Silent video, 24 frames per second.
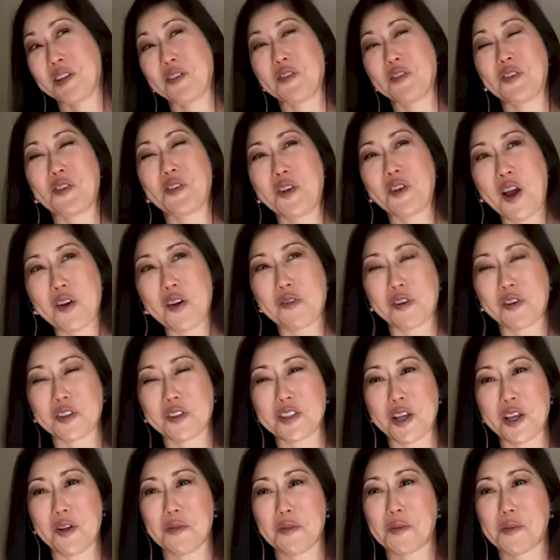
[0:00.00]
it or not, we're
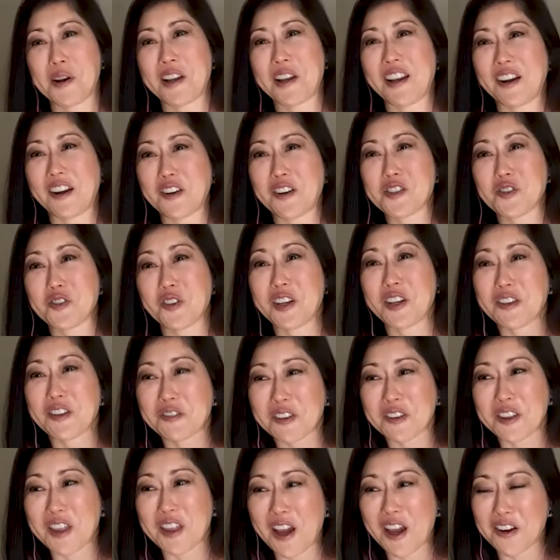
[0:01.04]
celebrating our
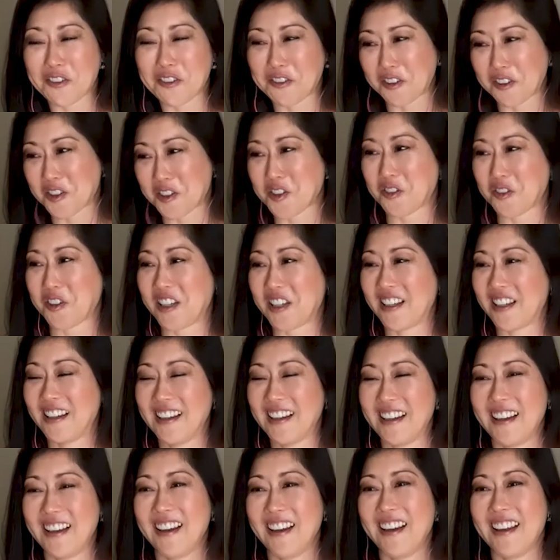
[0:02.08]
25th anniversary
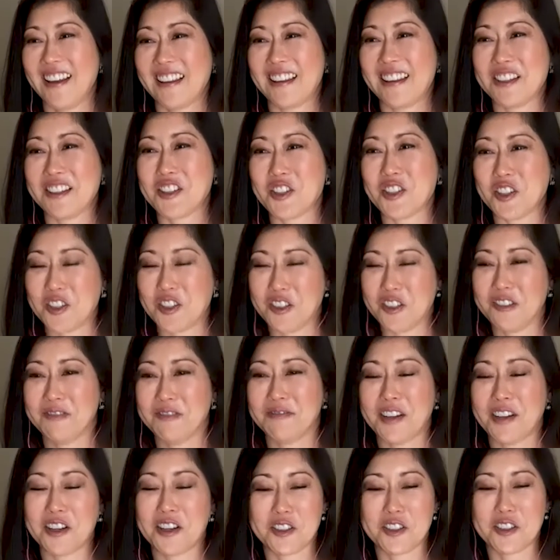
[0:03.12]
this year.
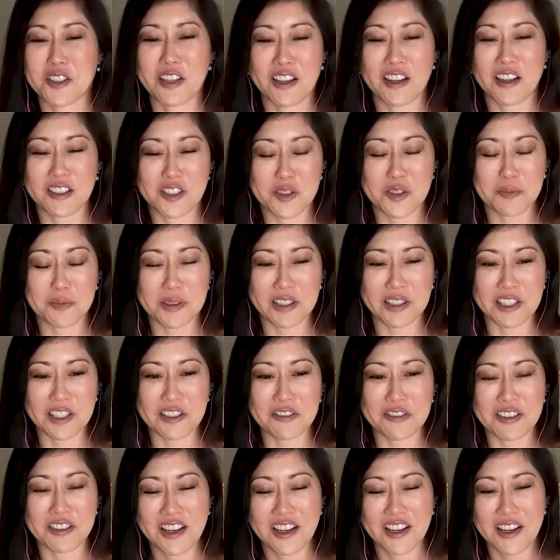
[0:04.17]
Hard to
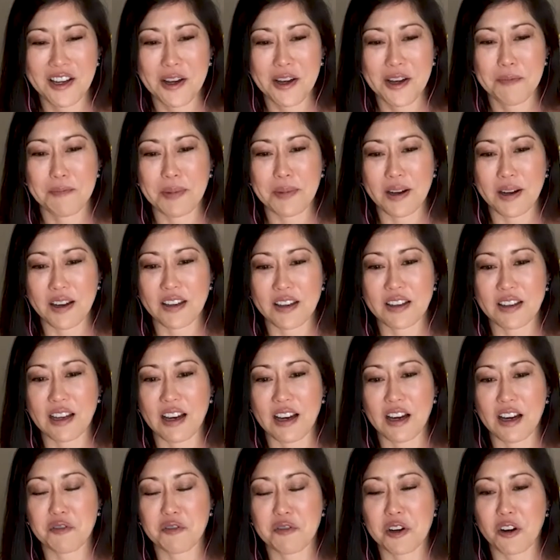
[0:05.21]
believe. But
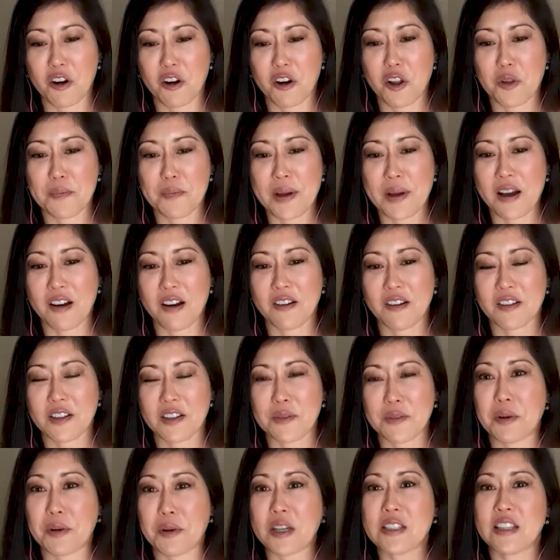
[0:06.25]
we are all about
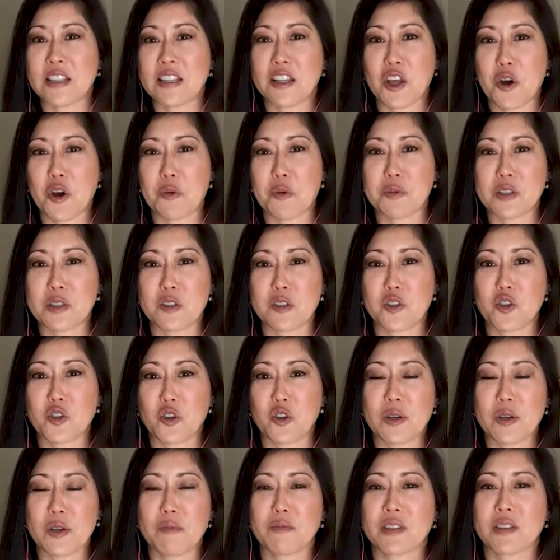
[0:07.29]
embracing the hopes and
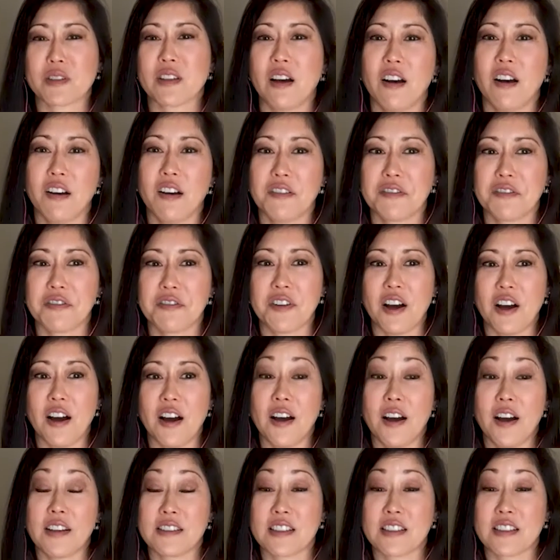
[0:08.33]
dreams of
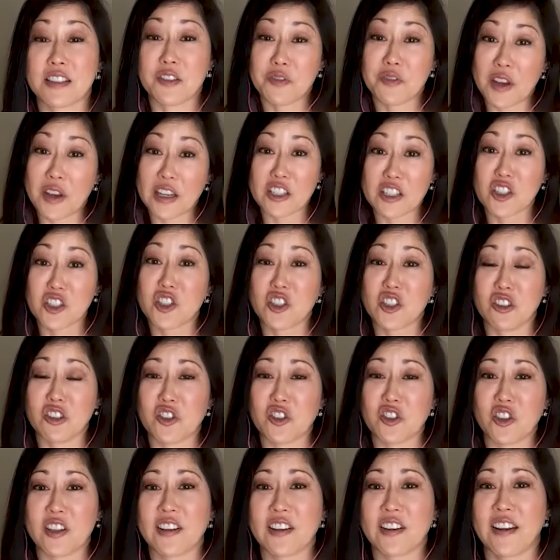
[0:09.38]
disadvantaged
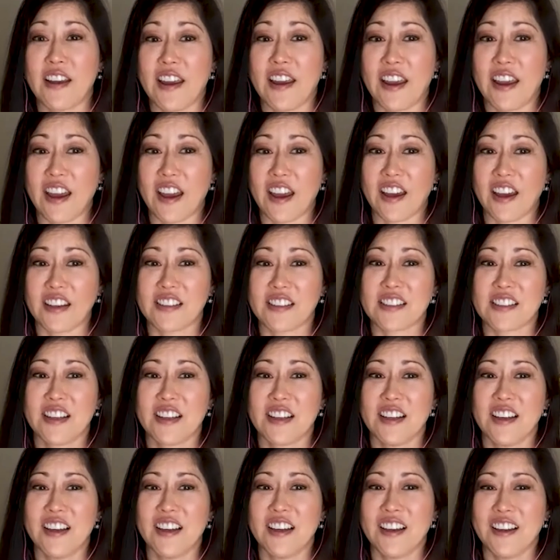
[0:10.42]
children. And,
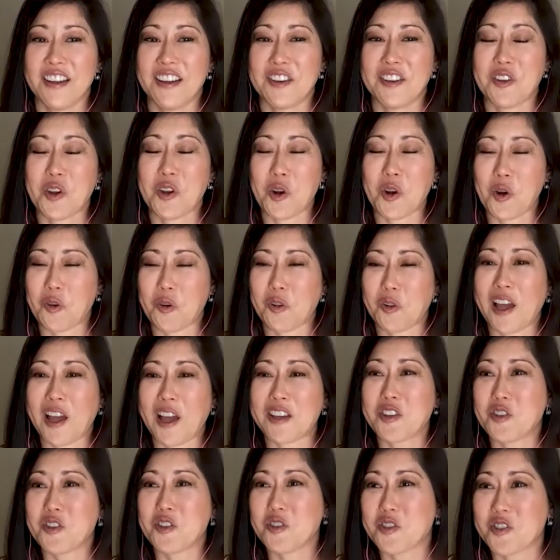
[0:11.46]

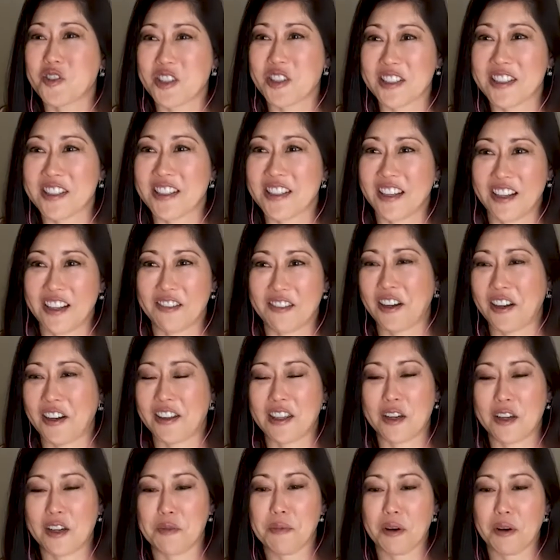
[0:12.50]
like you just said it right
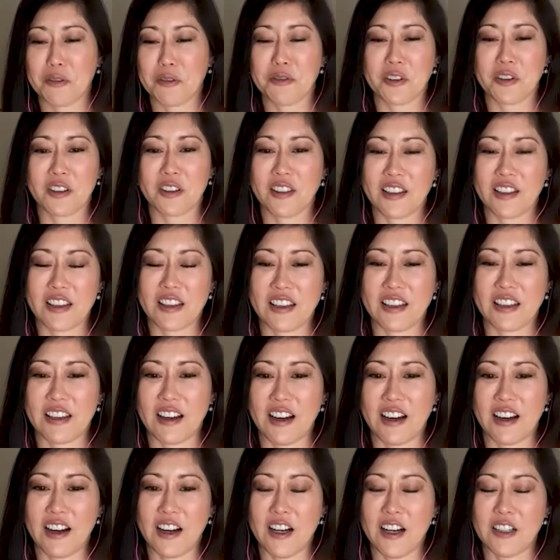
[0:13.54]
there perfectly.
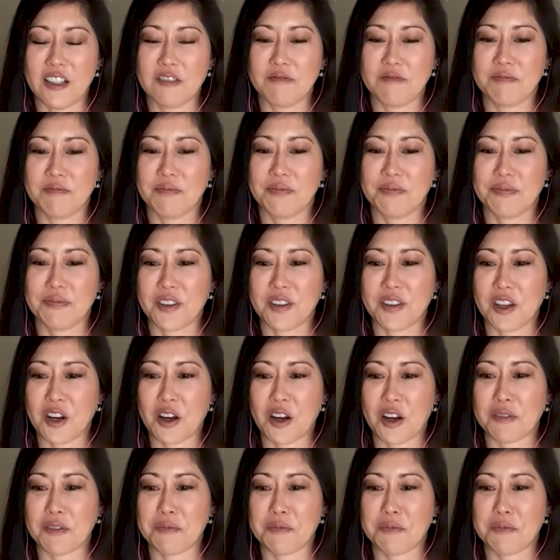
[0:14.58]
I've